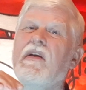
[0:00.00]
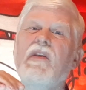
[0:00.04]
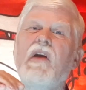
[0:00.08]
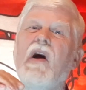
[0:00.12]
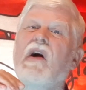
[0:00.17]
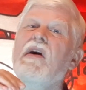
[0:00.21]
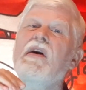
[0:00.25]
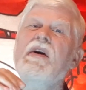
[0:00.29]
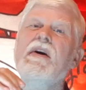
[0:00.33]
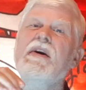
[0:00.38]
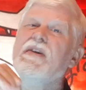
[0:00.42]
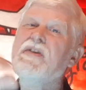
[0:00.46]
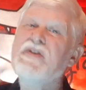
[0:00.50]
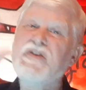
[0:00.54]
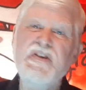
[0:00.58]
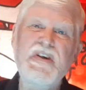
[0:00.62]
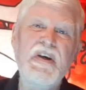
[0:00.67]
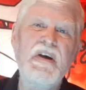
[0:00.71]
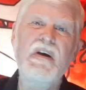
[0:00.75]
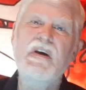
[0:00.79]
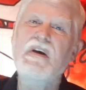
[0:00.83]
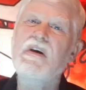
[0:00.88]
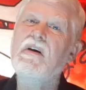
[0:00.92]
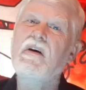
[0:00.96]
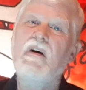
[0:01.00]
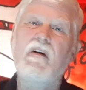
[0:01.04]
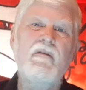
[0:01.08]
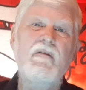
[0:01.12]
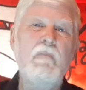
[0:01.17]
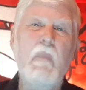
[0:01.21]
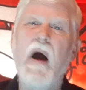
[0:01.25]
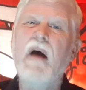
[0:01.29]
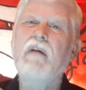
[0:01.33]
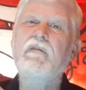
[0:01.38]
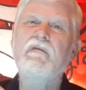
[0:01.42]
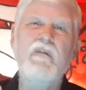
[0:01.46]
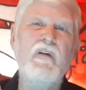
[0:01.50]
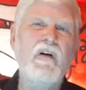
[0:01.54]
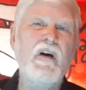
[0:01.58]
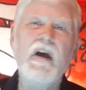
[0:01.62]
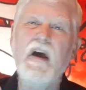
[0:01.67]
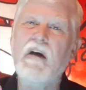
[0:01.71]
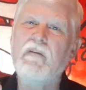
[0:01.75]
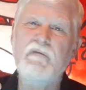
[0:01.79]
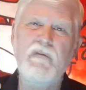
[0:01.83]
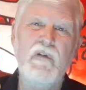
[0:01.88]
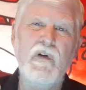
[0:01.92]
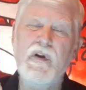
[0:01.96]
the sea of my
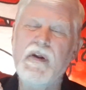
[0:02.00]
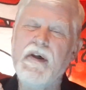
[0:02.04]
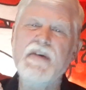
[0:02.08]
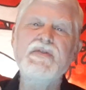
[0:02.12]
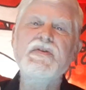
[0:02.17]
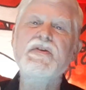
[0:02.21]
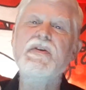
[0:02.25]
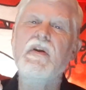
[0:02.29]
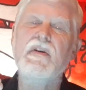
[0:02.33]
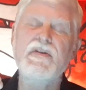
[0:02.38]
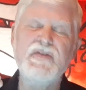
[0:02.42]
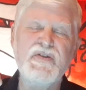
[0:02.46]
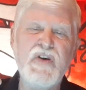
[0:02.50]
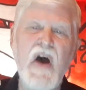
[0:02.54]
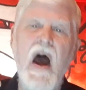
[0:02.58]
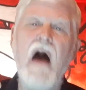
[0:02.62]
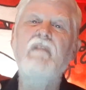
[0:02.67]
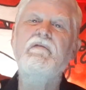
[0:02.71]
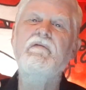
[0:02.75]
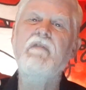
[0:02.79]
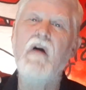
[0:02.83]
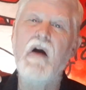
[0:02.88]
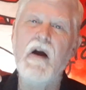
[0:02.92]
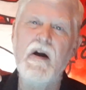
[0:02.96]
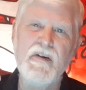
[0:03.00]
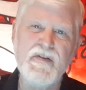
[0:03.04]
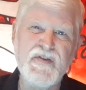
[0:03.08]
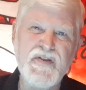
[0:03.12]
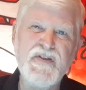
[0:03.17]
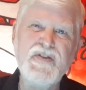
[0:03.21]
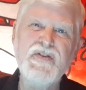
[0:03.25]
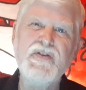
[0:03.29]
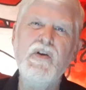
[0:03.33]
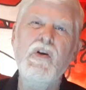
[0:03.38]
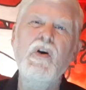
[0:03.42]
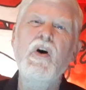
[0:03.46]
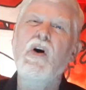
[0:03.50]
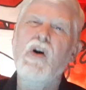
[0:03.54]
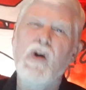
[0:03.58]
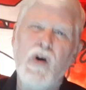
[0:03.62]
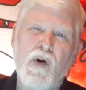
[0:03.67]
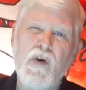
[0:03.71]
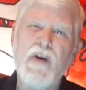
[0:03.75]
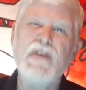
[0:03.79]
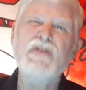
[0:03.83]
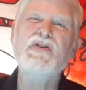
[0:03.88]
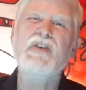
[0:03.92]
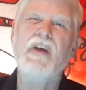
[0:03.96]
forgetfulness, the sapphire
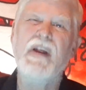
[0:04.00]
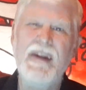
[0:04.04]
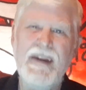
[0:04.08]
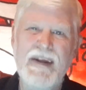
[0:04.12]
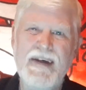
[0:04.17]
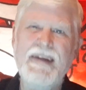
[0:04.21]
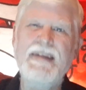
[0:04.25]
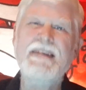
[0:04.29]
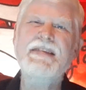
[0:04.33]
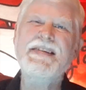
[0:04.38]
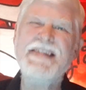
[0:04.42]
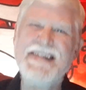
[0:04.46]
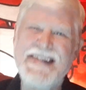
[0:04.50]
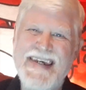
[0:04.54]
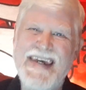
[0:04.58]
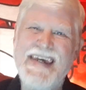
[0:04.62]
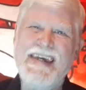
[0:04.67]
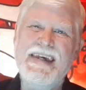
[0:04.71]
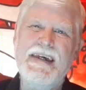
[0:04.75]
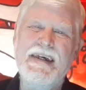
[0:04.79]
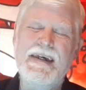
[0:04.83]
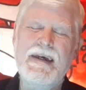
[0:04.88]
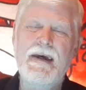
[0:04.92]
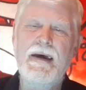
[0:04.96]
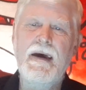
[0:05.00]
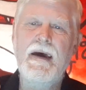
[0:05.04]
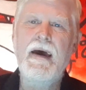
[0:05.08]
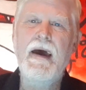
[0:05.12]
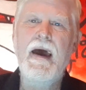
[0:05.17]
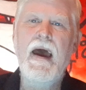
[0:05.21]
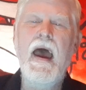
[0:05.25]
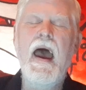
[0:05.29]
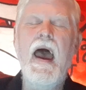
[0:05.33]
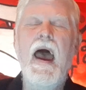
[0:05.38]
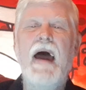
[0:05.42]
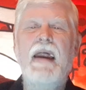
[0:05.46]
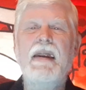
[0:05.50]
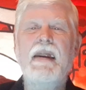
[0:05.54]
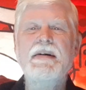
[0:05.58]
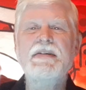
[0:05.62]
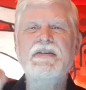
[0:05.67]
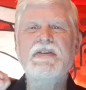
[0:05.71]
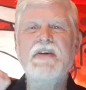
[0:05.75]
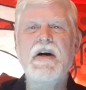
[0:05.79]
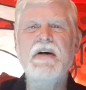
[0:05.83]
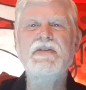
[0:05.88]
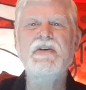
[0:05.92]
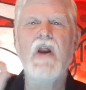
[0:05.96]
crystalline sea. And he
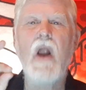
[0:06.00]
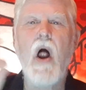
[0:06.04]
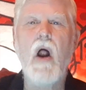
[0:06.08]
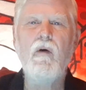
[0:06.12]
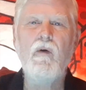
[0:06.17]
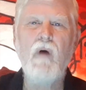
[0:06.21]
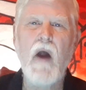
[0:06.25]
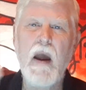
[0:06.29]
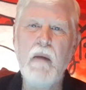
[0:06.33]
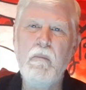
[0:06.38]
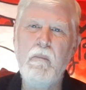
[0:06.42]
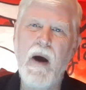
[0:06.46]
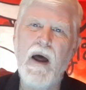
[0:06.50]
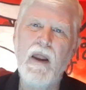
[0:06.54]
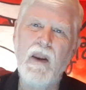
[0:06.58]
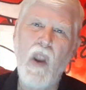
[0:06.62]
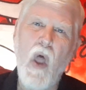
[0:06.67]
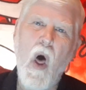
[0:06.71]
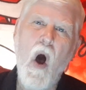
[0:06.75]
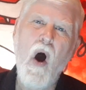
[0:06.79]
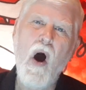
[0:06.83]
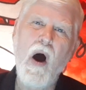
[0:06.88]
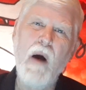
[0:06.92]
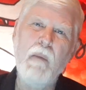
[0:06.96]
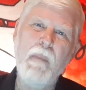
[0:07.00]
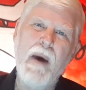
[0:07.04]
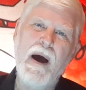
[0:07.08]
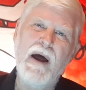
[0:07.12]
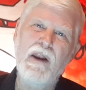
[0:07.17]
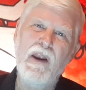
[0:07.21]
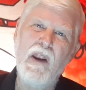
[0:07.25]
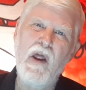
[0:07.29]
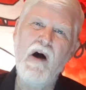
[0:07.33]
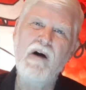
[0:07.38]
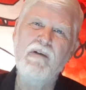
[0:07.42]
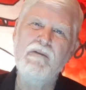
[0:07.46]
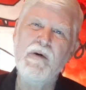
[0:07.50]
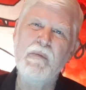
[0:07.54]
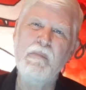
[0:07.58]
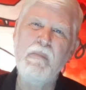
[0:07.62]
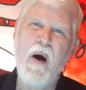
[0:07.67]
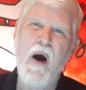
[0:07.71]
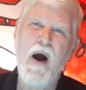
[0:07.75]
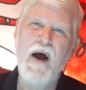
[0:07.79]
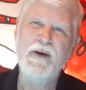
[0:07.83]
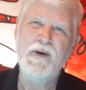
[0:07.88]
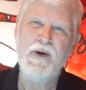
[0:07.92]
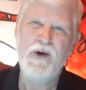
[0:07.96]
says, And I'll write my law and my love
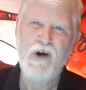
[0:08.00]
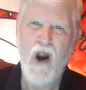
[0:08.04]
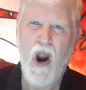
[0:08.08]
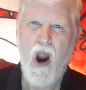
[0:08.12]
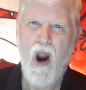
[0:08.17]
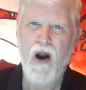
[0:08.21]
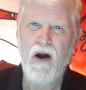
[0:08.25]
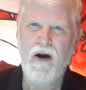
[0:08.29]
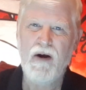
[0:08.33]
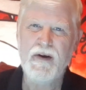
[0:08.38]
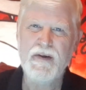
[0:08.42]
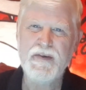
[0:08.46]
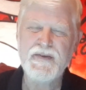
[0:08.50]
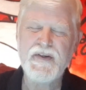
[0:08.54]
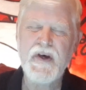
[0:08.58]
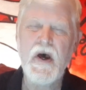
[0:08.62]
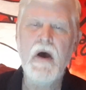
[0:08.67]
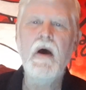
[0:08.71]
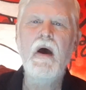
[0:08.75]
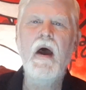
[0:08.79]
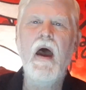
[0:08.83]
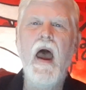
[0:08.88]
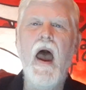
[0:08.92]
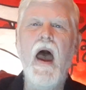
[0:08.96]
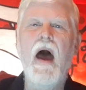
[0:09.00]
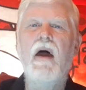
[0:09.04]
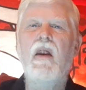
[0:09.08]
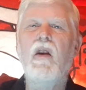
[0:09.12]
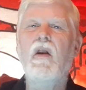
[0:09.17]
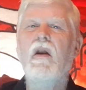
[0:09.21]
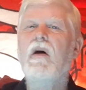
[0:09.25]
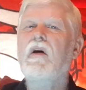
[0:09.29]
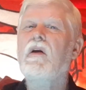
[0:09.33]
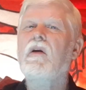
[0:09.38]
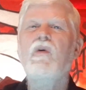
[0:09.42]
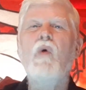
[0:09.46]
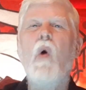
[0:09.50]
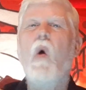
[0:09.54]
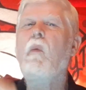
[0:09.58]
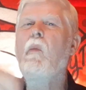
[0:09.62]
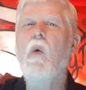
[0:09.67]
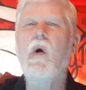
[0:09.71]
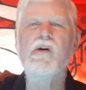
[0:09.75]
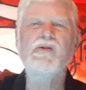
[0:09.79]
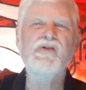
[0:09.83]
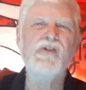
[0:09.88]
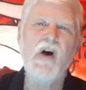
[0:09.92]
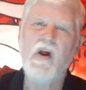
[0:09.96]
upon your hearts, and no
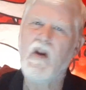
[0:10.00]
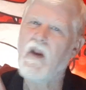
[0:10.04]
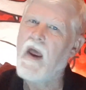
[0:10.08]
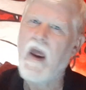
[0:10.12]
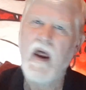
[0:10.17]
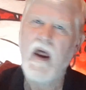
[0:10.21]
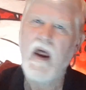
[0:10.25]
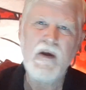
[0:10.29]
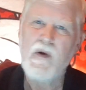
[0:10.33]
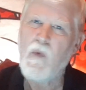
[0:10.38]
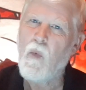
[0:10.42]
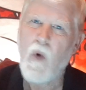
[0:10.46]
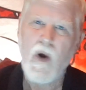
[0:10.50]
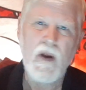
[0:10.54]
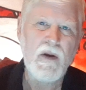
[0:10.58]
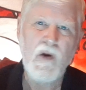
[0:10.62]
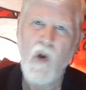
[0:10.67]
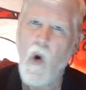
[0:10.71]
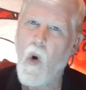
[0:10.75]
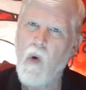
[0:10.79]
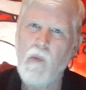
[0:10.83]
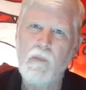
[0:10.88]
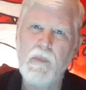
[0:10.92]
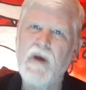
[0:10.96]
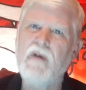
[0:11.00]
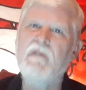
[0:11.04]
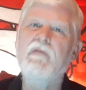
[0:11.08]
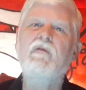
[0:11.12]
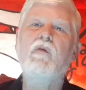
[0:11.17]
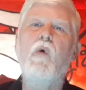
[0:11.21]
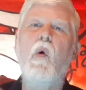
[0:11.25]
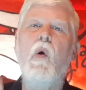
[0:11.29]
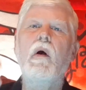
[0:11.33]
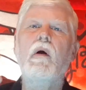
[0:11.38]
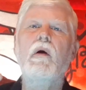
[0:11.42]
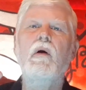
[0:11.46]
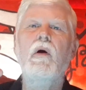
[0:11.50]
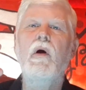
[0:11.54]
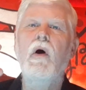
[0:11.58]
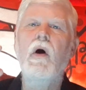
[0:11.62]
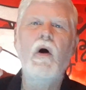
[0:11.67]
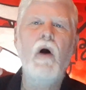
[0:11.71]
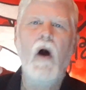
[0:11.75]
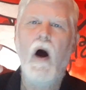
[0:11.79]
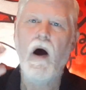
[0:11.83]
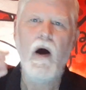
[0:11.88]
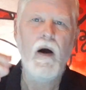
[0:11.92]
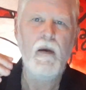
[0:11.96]
more shall anyone know me. For
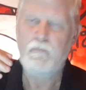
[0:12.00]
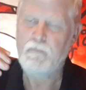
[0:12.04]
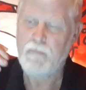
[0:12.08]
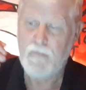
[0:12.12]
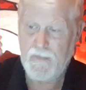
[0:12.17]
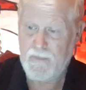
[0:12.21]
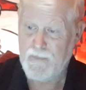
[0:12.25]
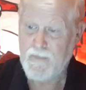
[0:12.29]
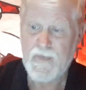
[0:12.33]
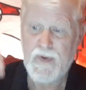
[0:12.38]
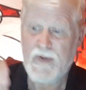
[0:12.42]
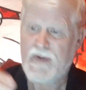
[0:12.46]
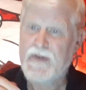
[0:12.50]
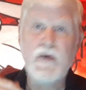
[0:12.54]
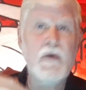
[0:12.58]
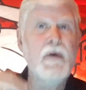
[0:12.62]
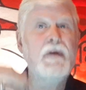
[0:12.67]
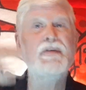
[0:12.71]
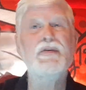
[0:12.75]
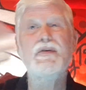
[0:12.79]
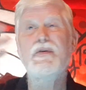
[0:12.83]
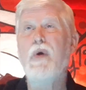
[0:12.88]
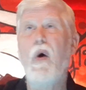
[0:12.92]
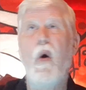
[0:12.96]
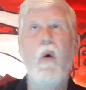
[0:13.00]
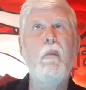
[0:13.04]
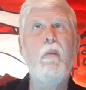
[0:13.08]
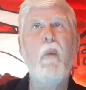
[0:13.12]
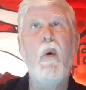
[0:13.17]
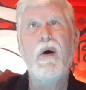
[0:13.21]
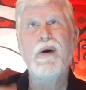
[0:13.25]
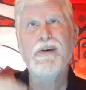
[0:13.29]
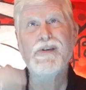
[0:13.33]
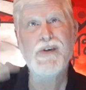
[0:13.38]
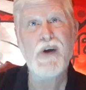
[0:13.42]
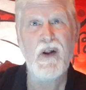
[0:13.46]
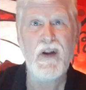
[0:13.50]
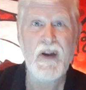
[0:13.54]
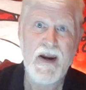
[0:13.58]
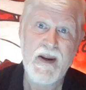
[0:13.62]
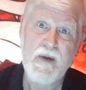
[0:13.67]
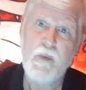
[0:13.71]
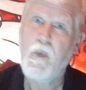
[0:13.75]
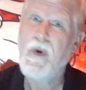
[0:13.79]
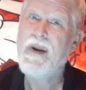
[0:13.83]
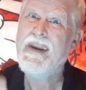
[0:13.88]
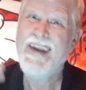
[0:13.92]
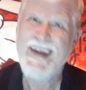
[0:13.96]
uh, no more shall
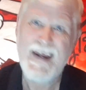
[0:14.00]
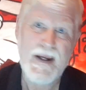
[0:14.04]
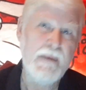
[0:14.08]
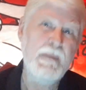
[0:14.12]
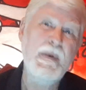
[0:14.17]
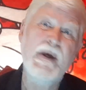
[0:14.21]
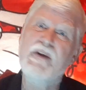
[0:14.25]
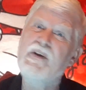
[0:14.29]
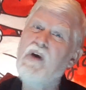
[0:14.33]
anyone need to be